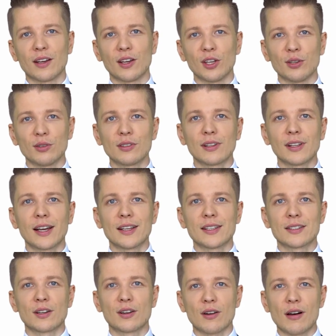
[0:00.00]

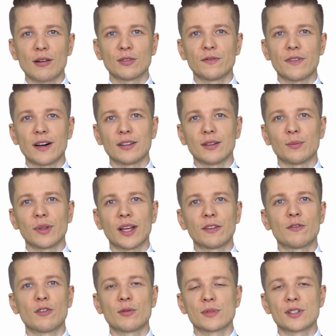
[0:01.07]
Utilize crowdfunding
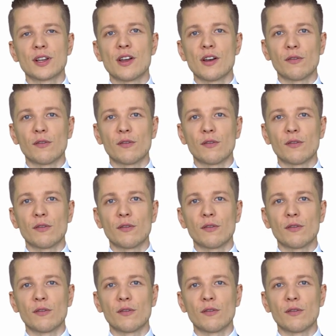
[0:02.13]
platforms